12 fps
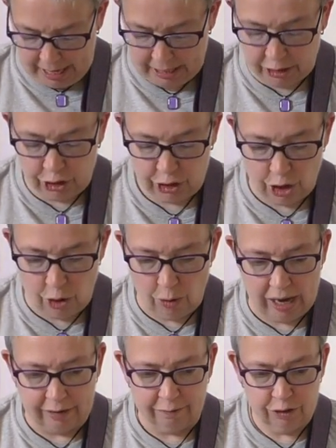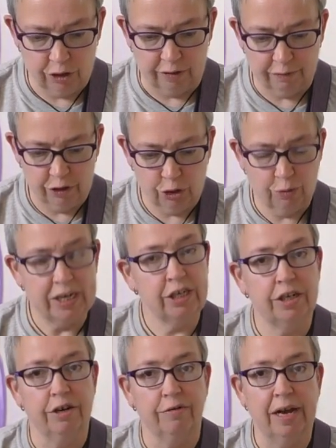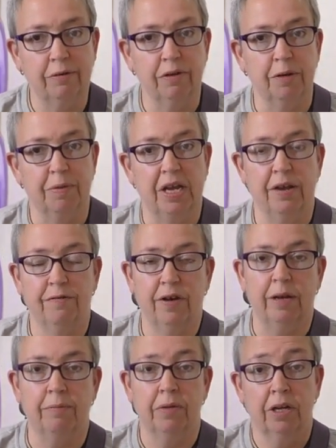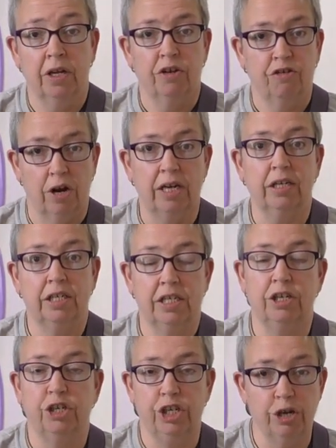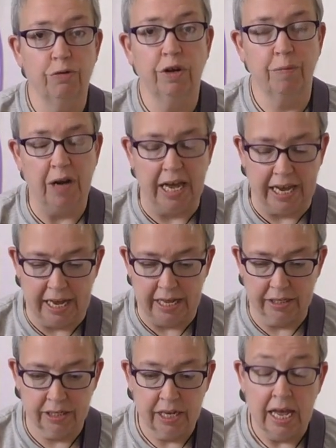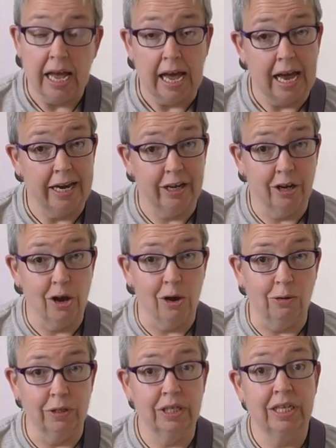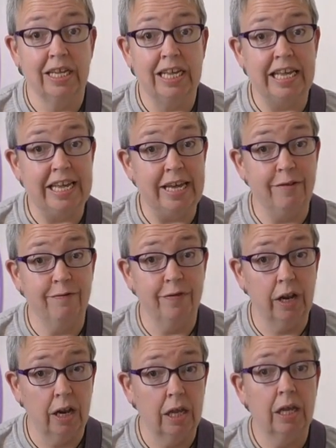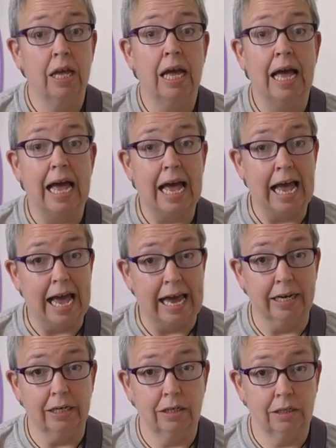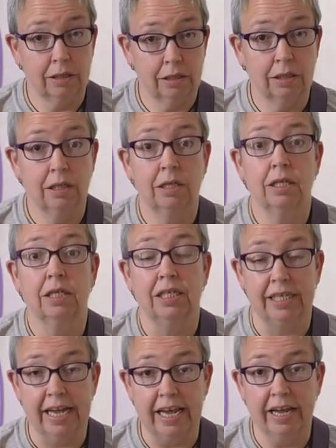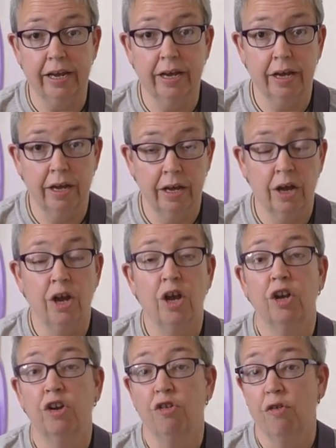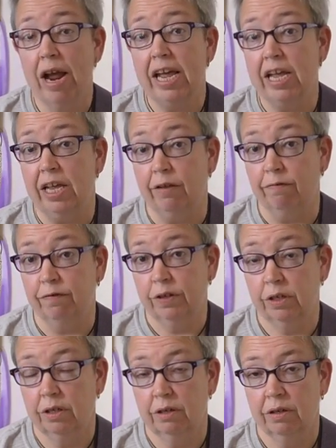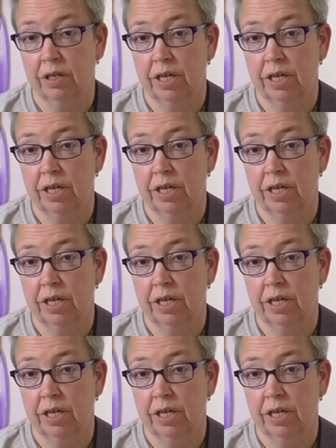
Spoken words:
And so I've sort of switched it around a bit if I'm trying to teach uke players, and it goes evil ants dig graves.